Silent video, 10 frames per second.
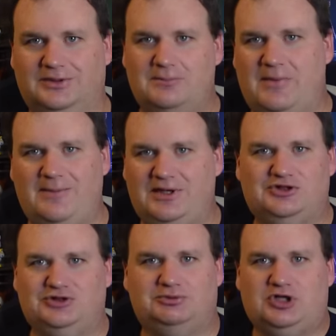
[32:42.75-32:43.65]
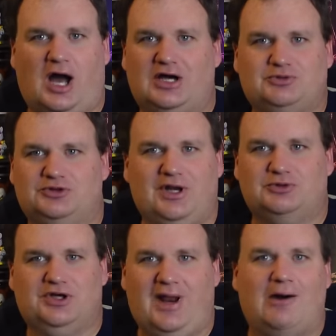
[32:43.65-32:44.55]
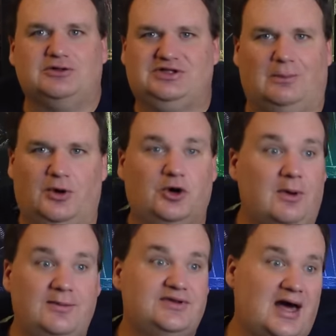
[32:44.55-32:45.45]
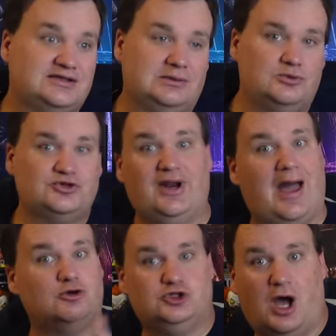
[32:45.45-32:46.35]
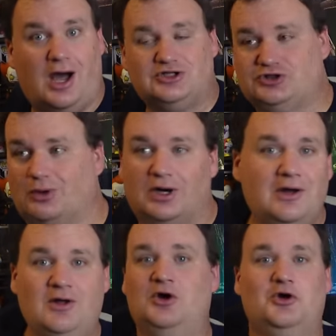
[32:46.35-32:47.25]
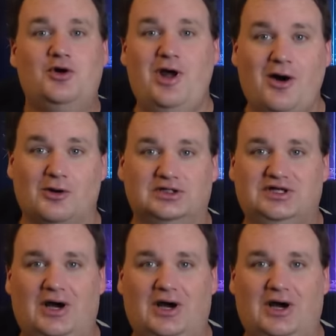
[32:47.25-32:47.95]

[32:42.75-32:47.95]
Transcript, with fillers: maybe Josh was, was going to out someone, or maybe that someone was going to out Josh, or who knows?